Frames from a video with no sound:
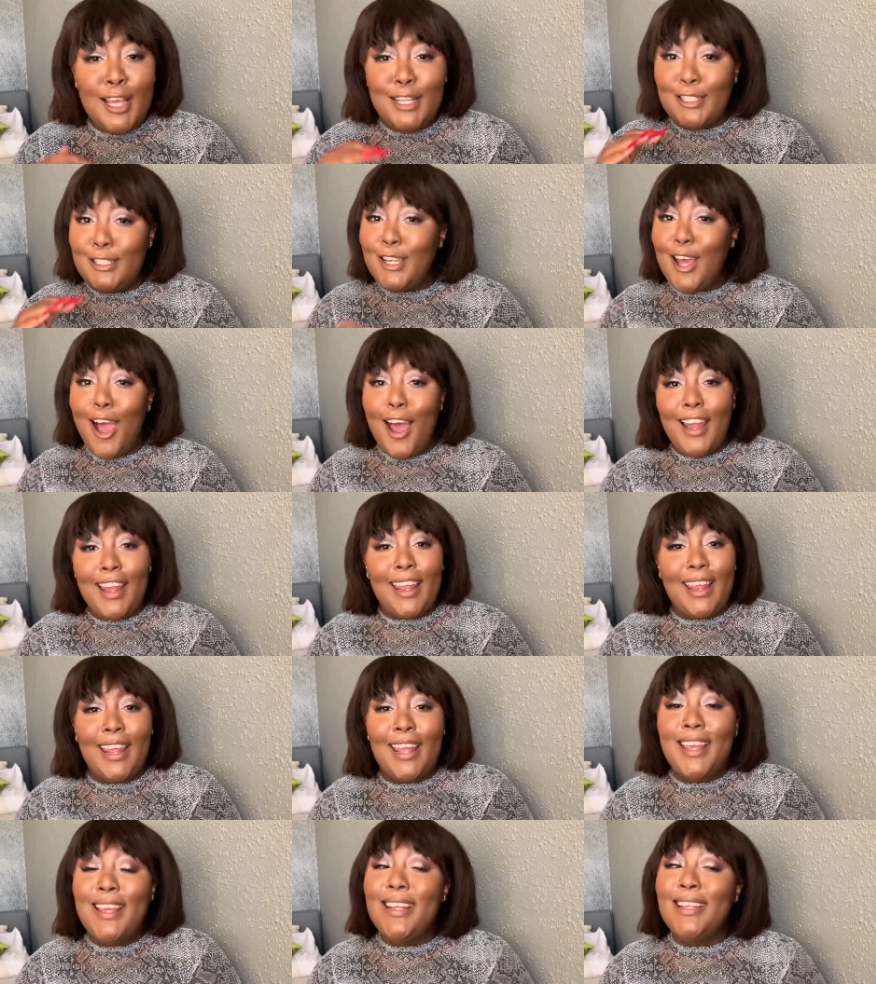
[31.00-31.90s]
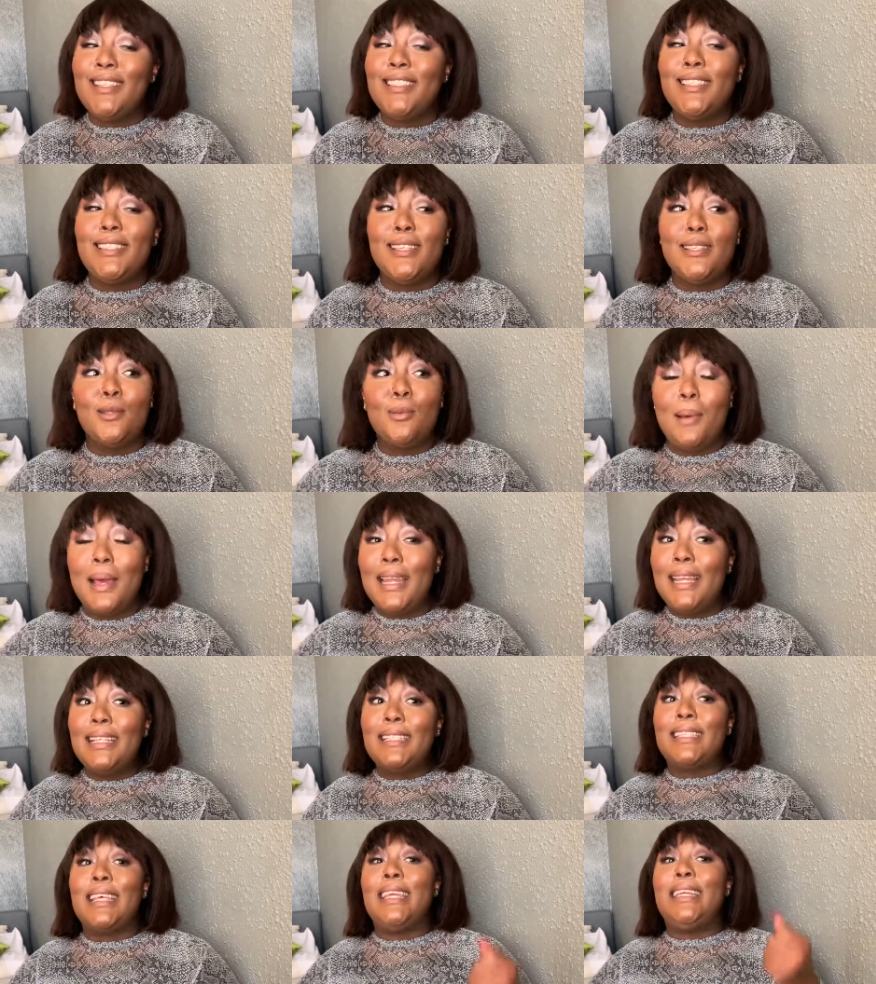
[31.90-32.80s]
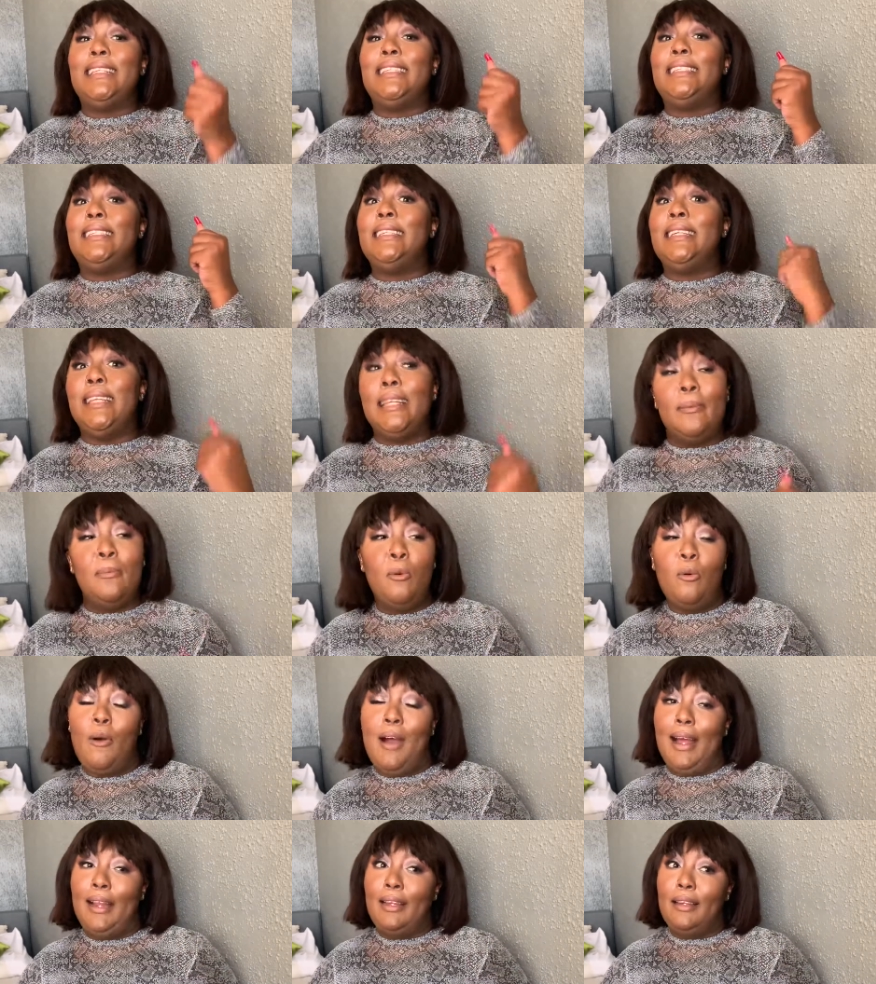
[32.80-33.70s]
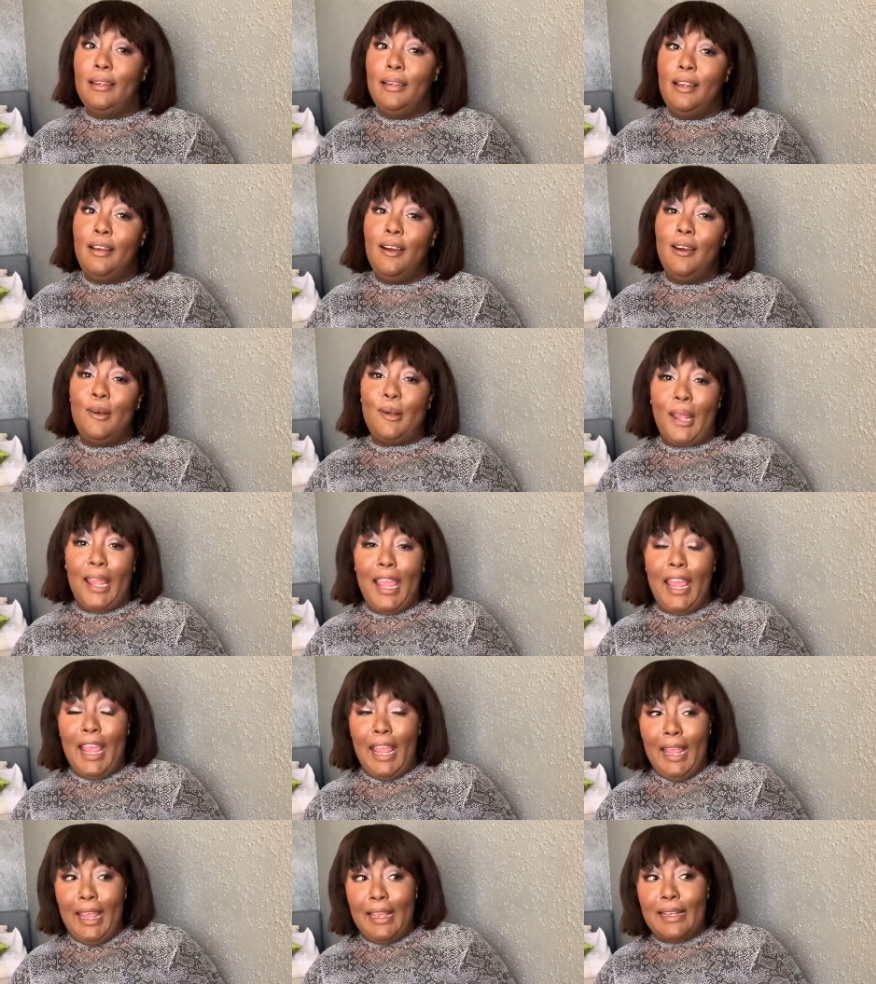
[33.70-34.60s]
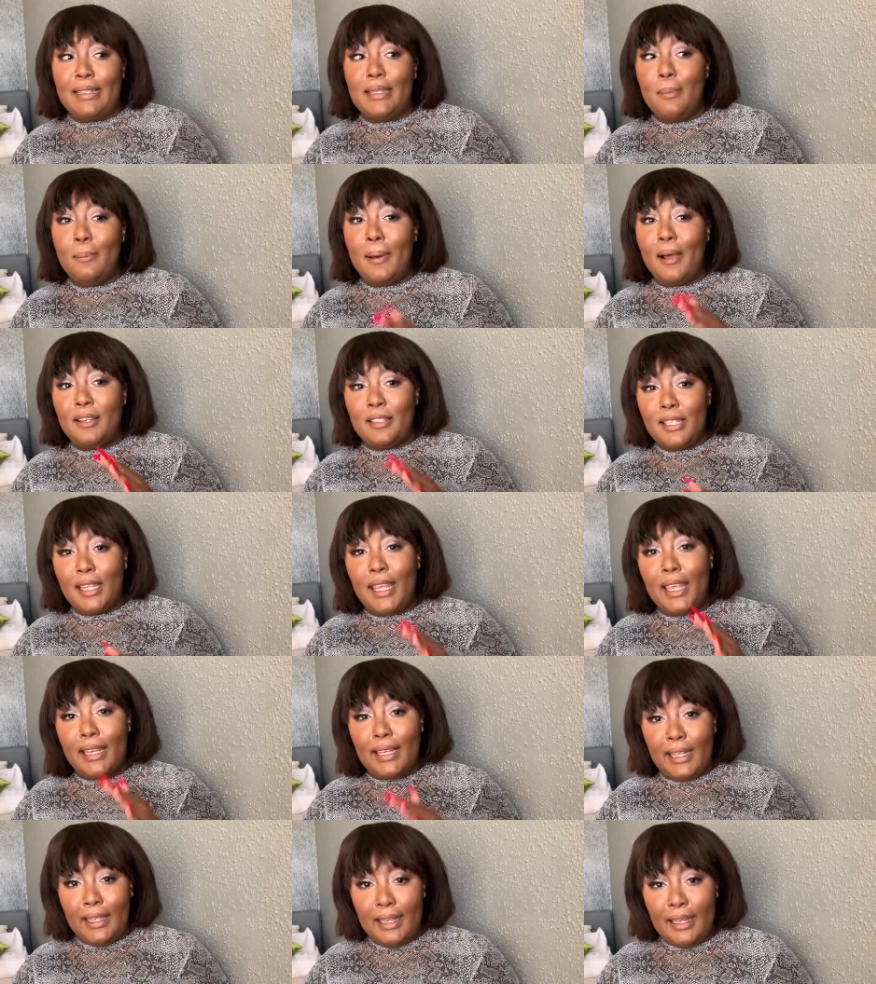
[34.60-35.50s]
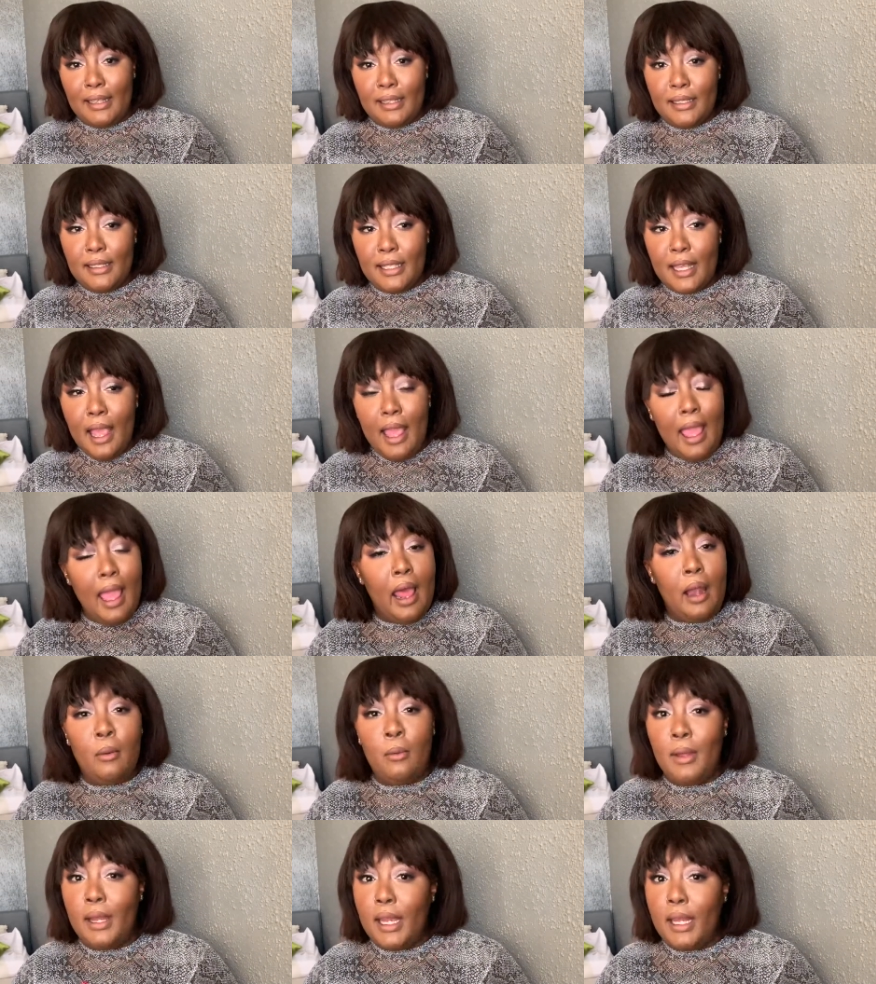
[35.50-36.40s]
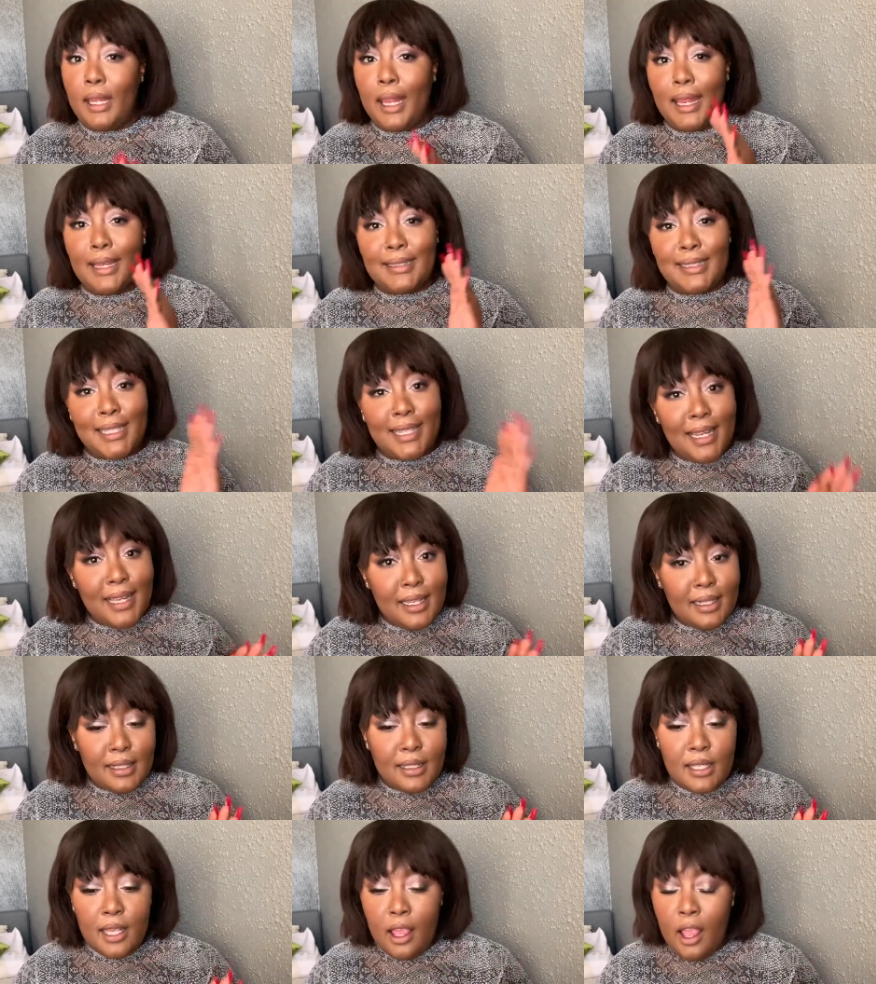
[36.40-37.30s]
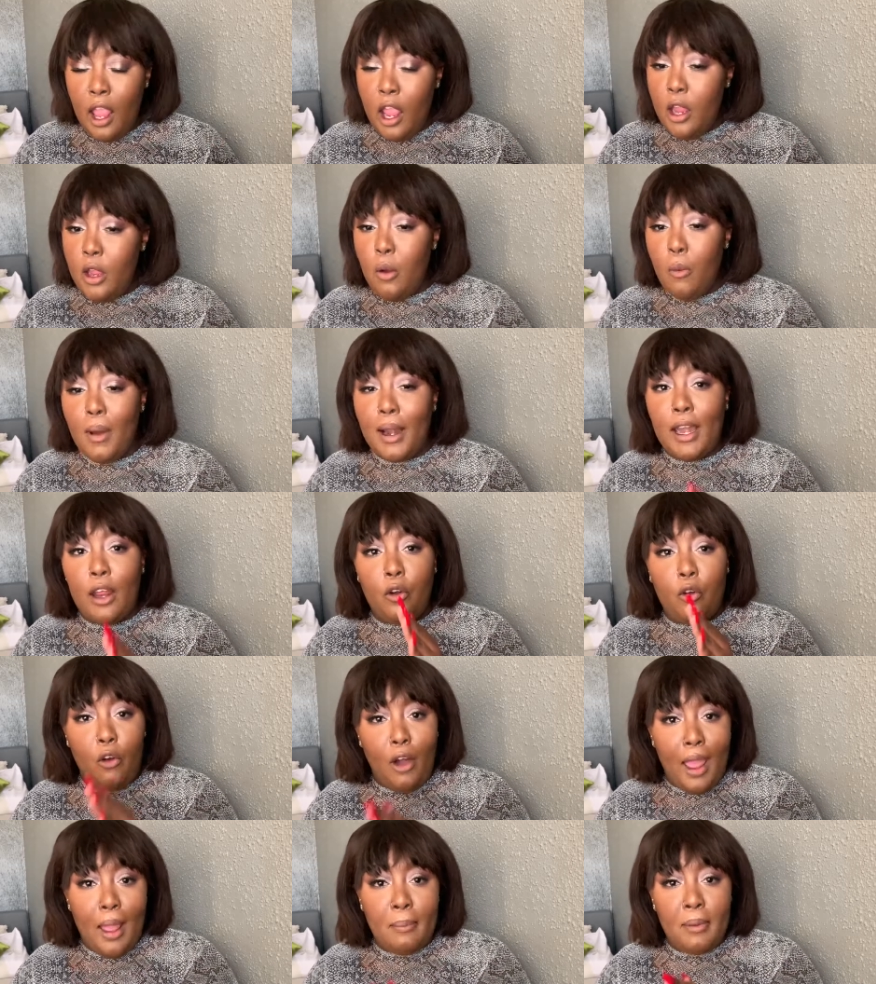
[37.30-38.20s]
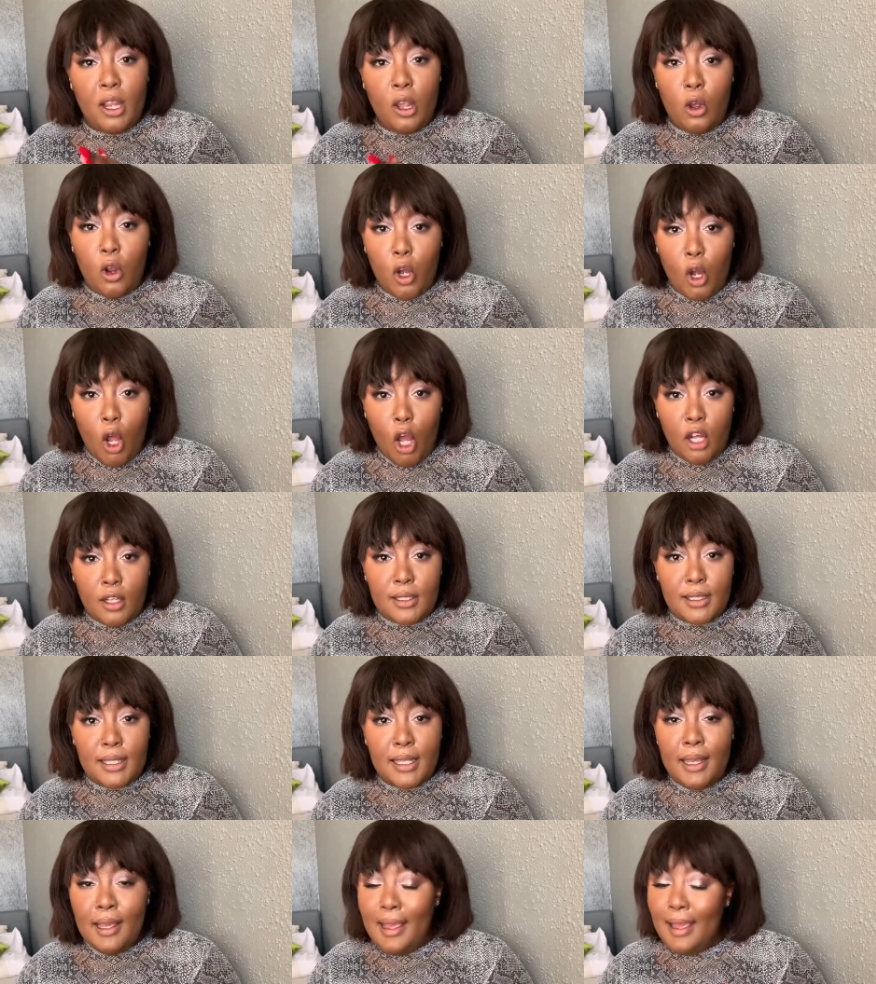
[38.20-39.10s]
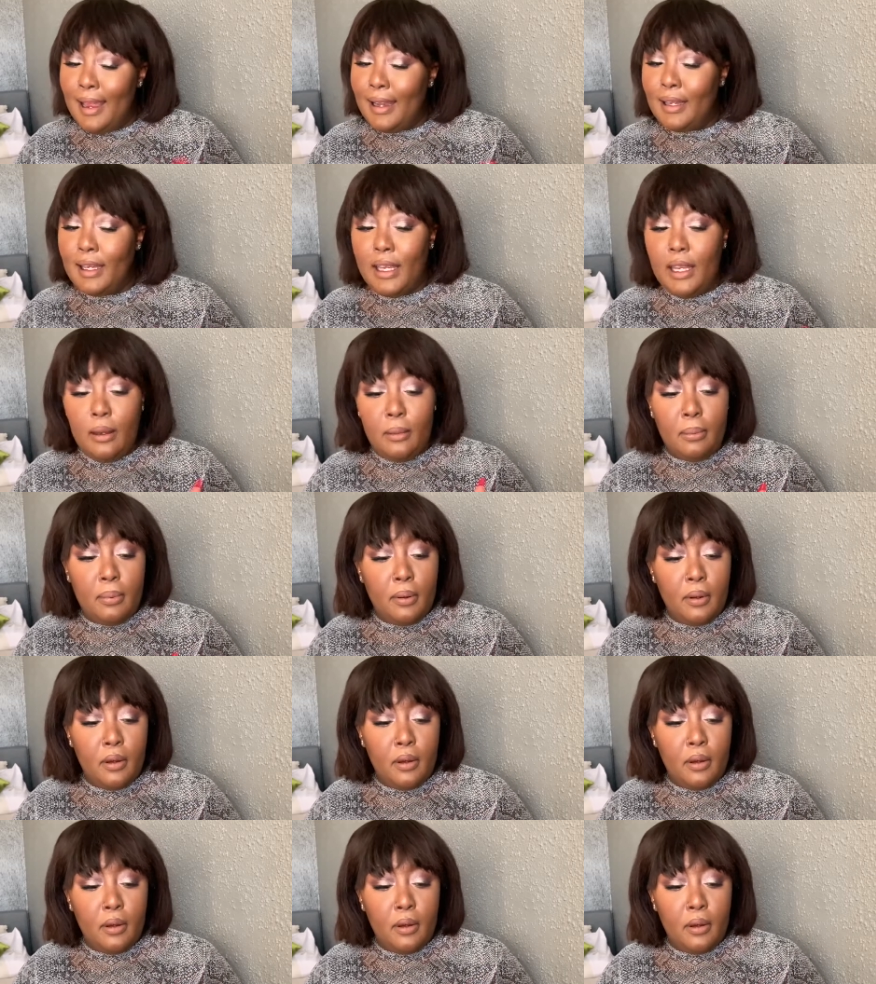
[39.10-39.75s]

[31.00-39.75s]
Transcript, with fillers: darling because this one is a deep one okay it's about to get lit and when it gets lit you want to grab your glass and keep